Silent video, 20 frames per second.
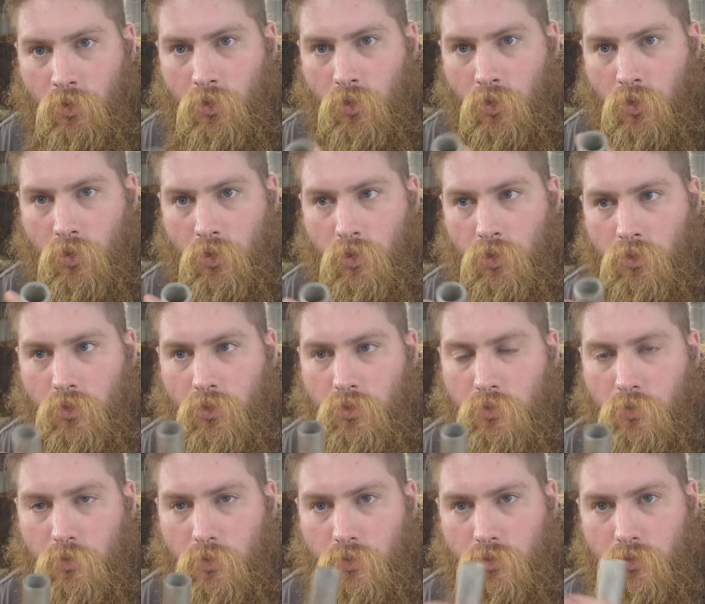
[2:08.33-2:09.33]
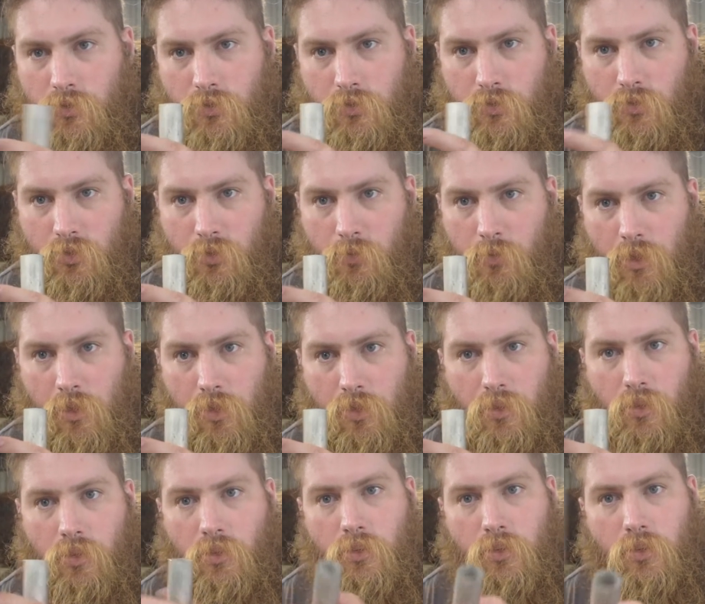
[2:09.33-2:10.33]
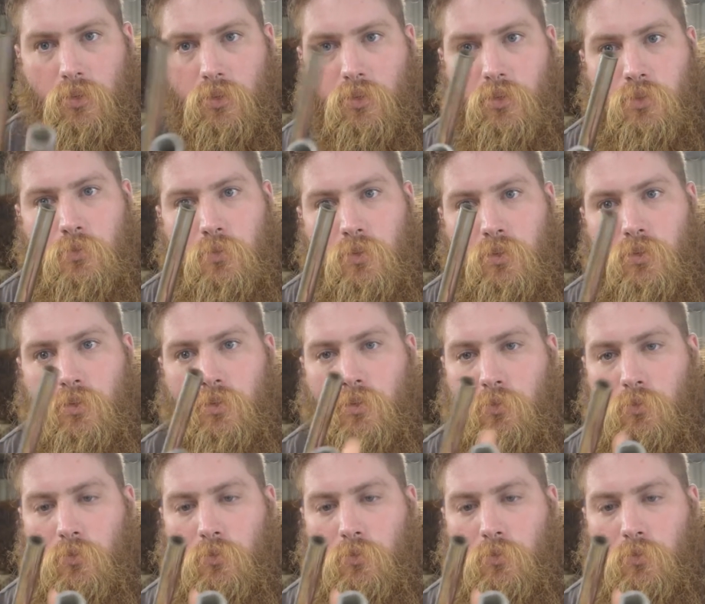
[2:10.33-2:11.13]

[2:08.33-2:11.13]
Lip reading: This one's a little bit thinner than this one.